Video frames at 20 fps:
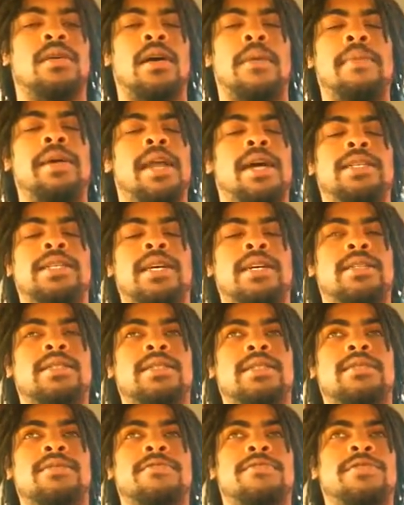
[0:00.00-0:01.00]
I mean, not
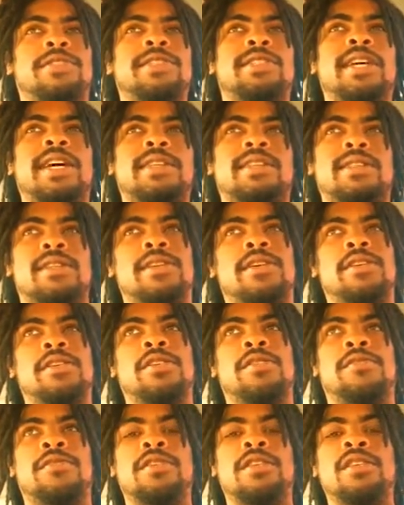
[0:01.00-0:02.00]
Texans, for Texas
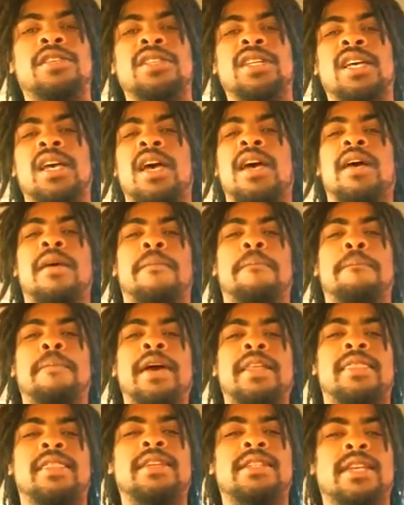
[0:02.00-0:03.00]
Longhorn for years.
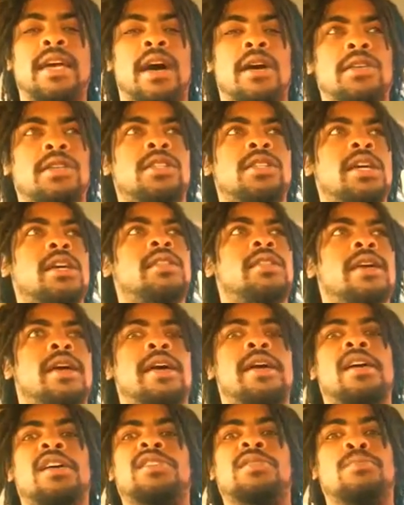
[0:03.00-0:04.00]
Met the scouts, shook their
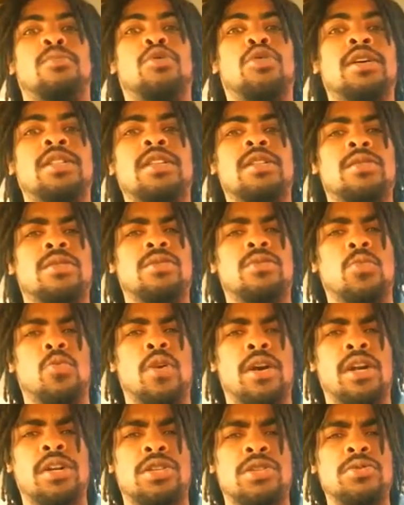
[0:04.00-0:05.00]
hands more than
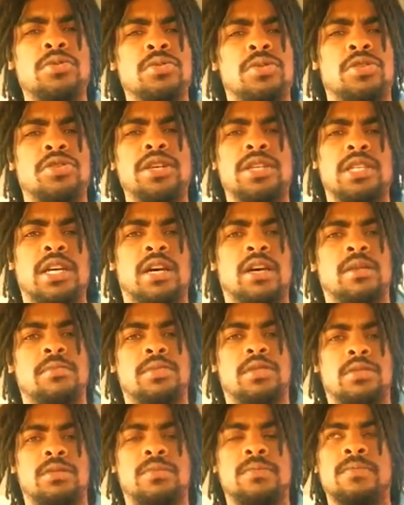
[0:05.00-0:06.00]
1 or 2 or 3
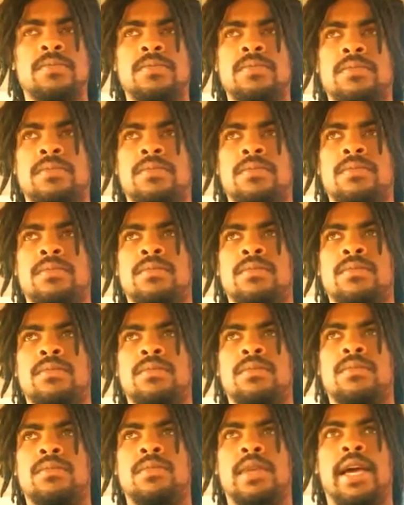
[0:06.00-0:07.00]
times.
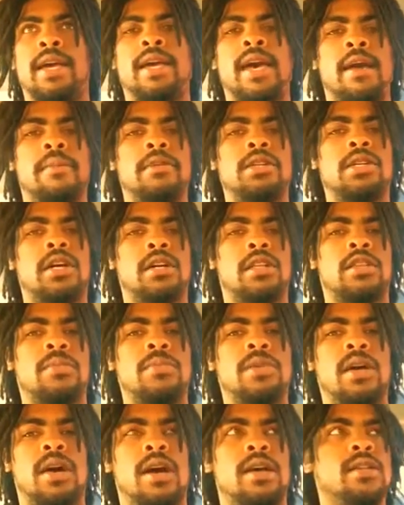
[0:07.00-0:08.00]
They came to talk to
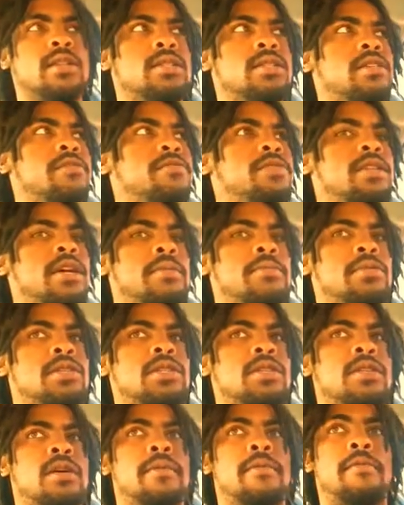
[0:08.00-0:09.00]
me, all this different type of
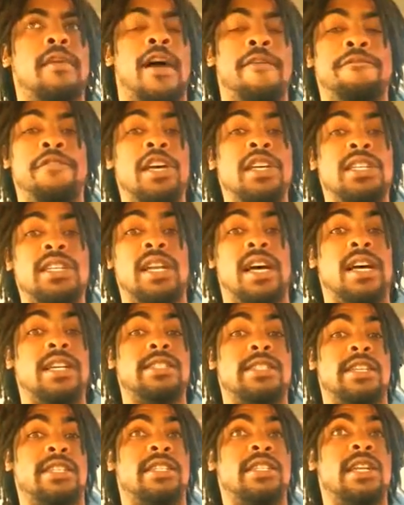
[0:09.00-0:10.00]
shit. I
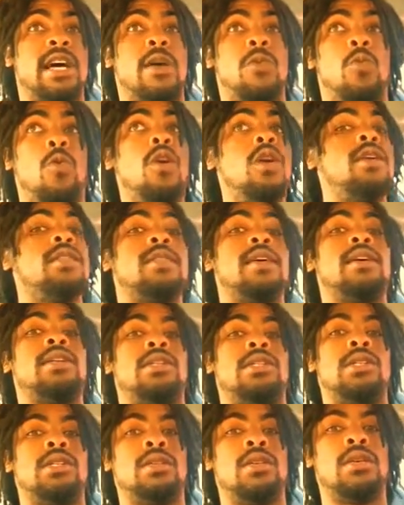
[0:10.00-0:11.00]
visualized that shit. I wanted that
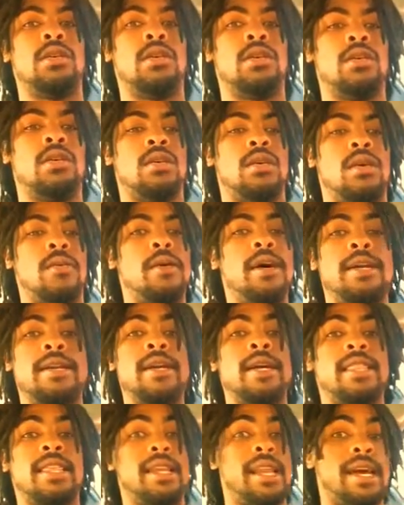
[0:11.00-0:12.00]
shit. It wasn't
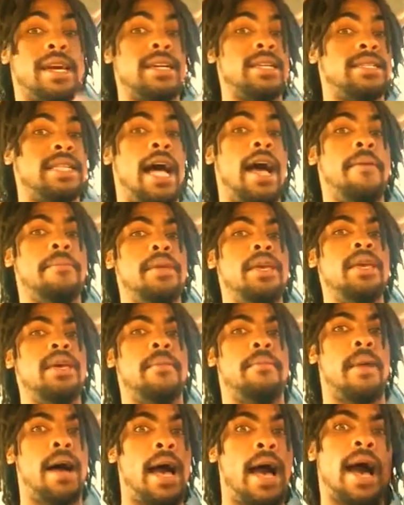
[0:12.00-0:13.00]
nothing that could stop me
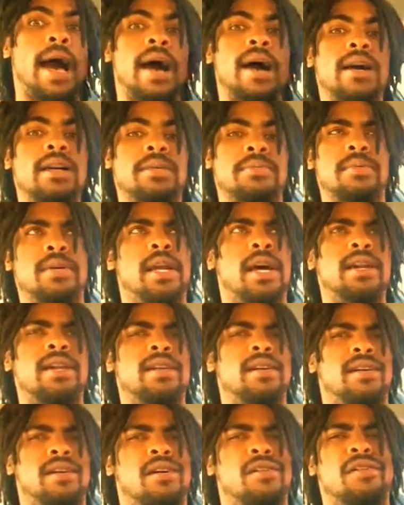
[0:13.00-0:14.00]
in my eyes, but I
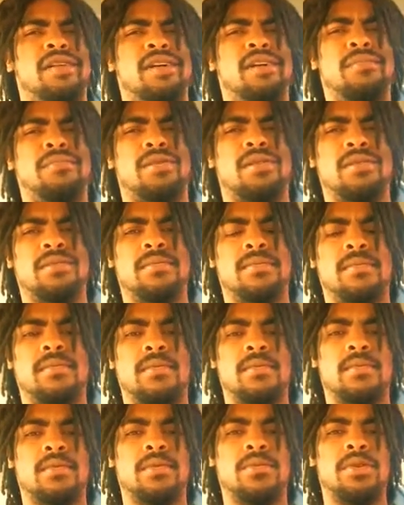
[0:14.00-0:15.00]
didn't go there, bro.
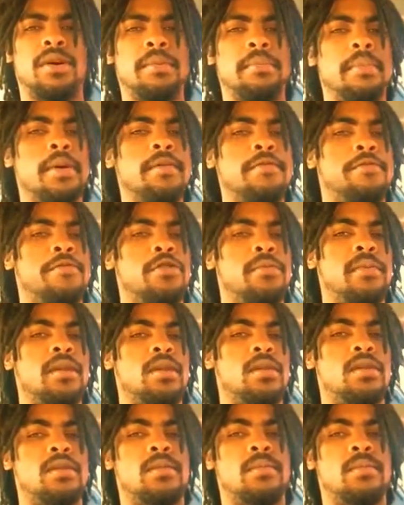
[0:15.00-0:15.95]
Wasn't meant for me.